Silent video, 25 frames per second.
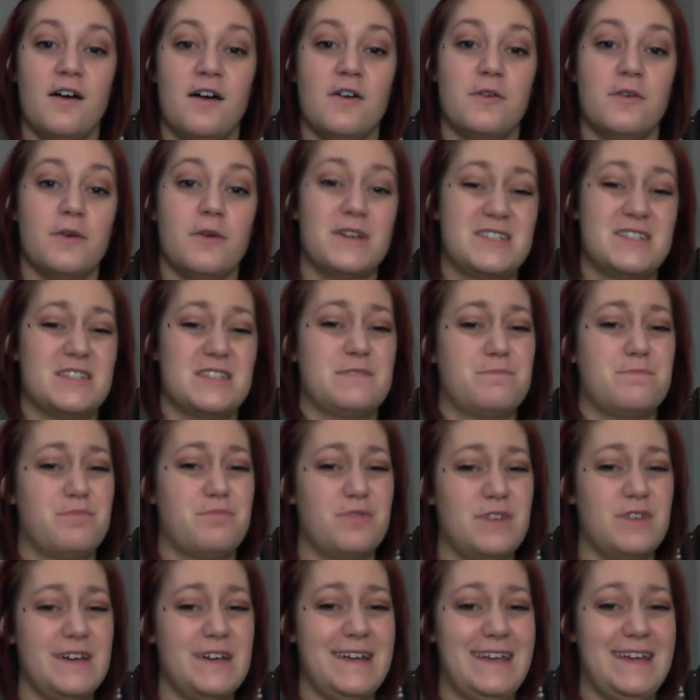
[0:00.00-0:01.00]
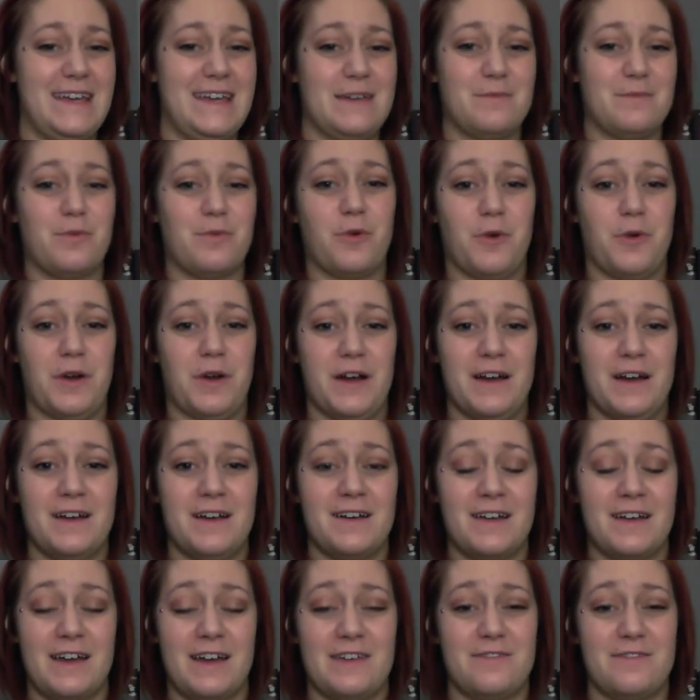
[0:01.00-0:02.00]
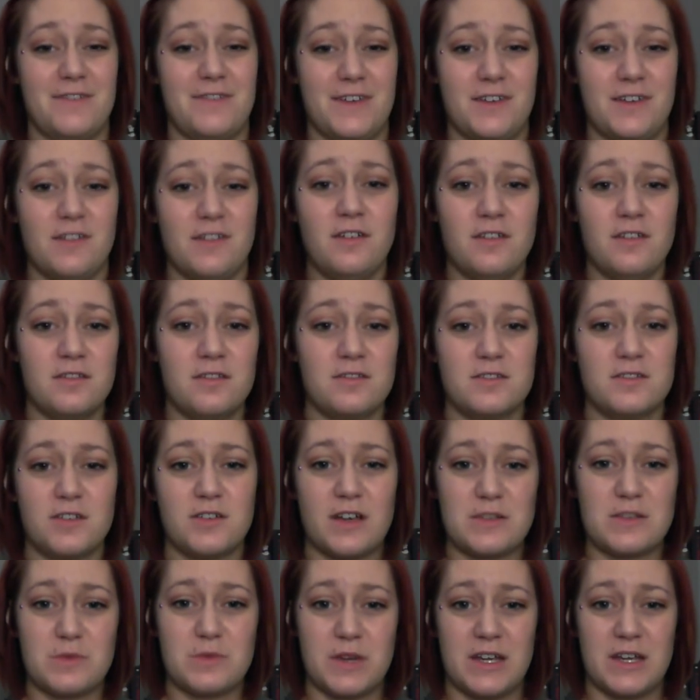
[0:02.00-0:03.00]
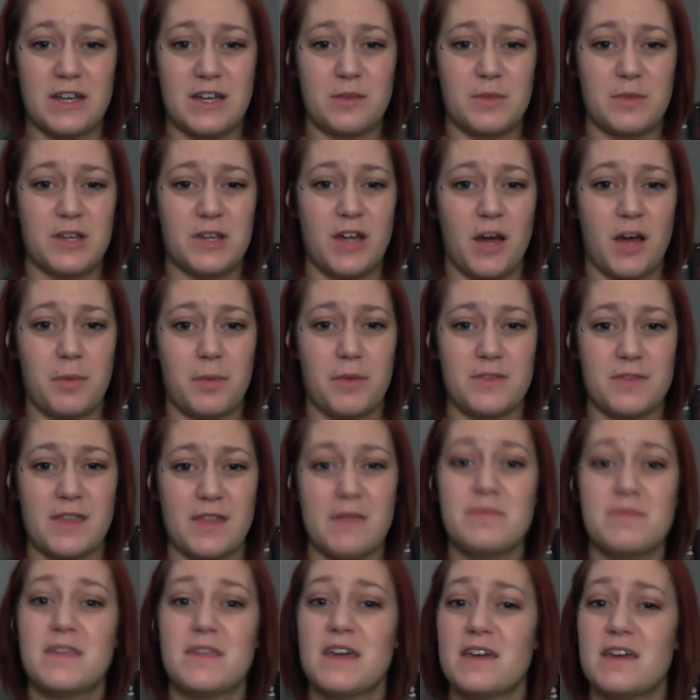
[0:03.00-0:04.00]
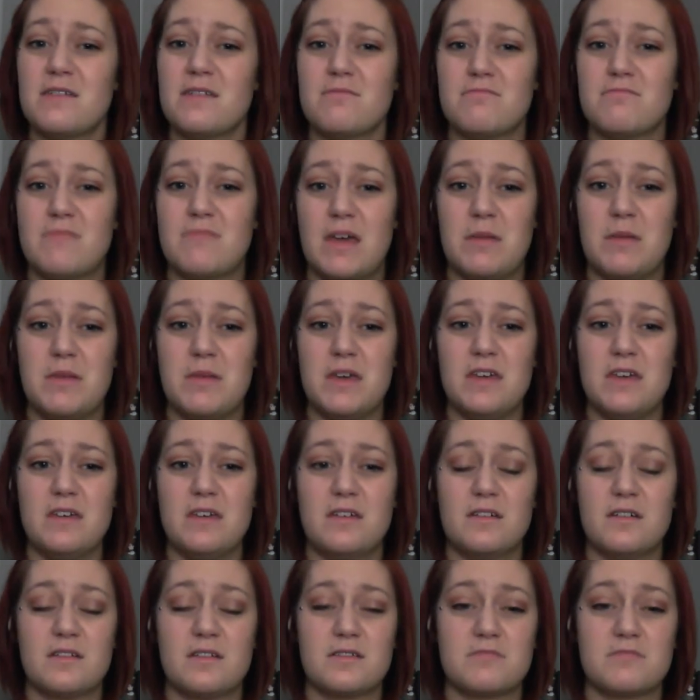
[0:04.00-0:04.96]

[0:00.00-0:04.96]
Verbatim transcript: which is pretty important, I feel. You guys want to hear me talk about something, maybe.